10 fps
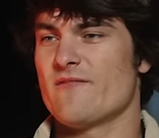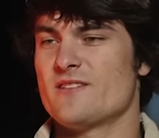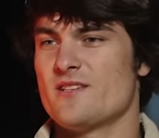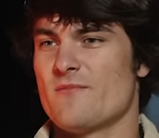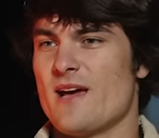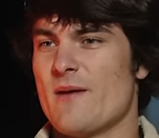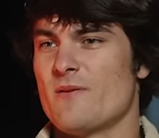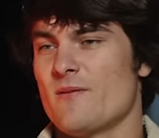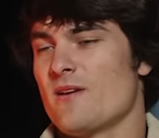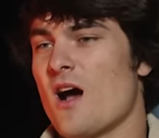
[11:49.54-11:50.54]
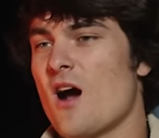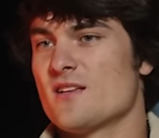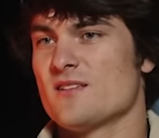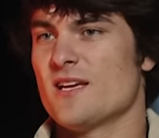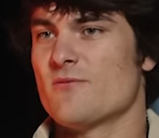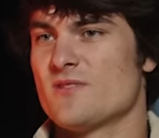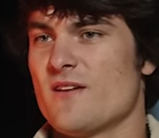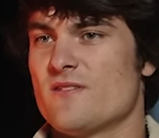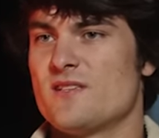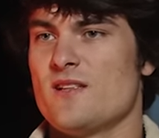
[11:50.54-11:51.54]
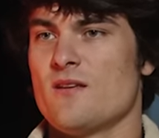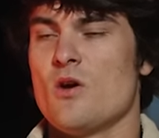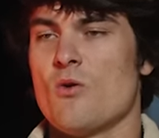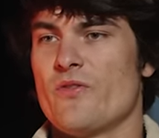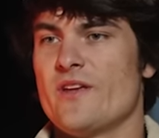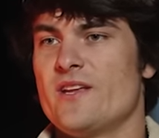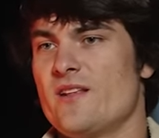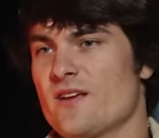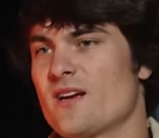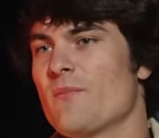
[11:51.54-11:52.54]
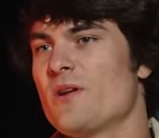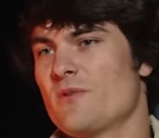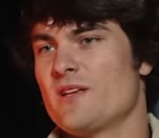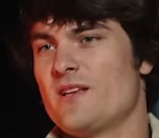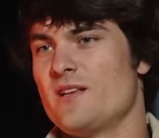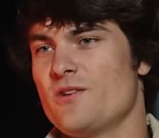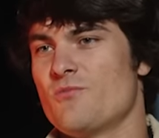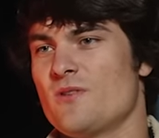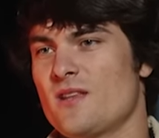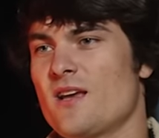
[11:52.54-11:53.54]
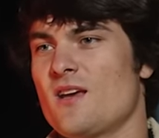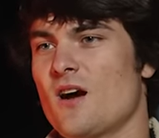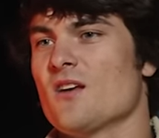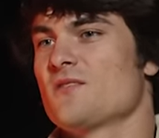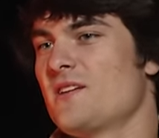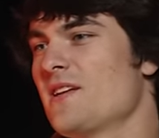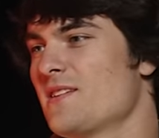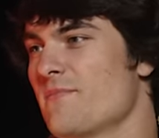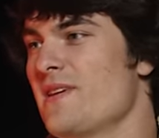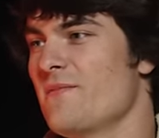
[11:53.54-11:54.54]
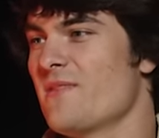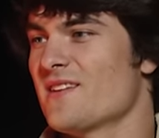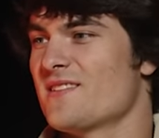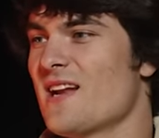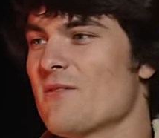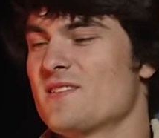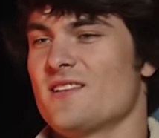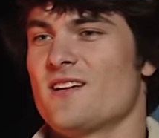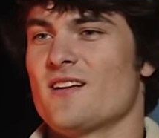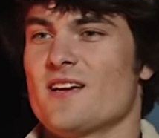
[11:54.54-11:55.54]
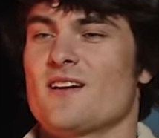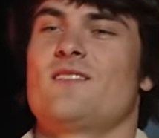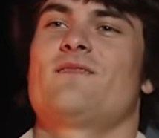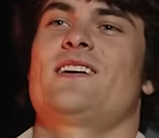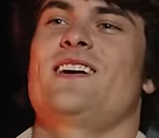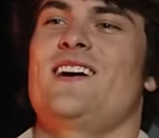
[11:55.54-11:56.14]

tough to see them happen, and honestly, like it was tough to see that what they did to the company and what they did to you, but they also did it to me because then I was sitting there like, oh my